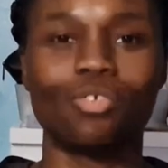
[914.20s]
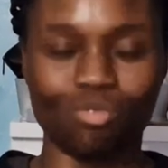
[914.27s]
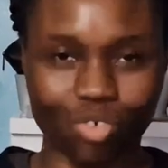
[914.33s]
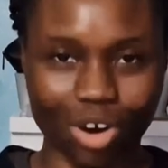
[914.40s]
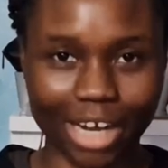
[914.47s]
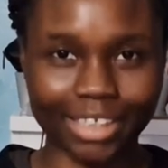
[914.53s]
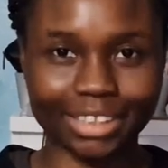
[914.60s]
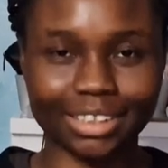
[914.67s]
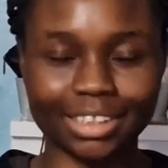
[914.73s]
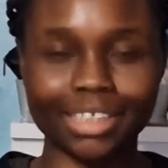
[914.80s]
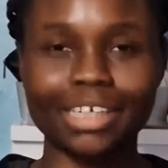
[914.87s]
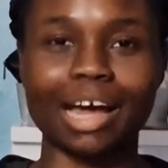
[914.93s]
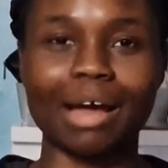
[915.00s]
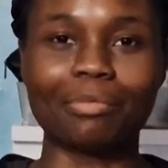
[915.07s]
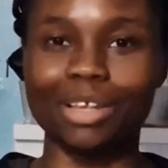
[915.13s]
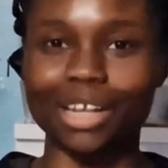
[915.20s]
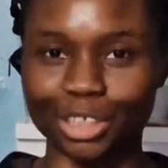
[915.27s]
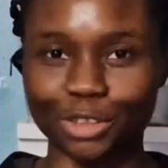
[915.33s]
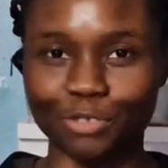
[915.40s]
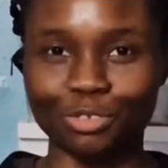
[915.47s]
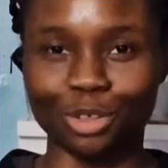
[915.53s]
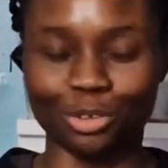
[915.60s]
right, I'm
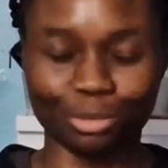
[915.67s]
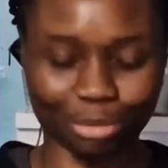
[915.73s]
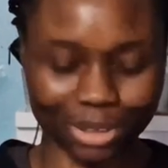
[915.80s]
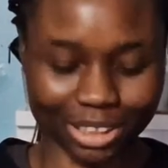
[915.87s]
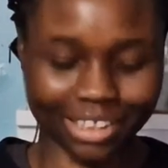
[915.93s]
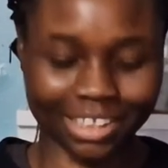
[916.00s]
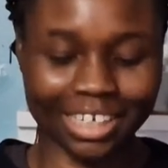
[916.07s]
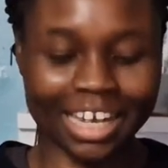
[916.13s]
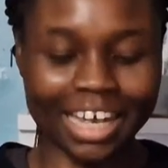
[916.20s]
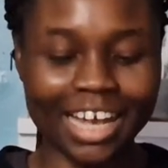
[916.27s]
glad you've told me.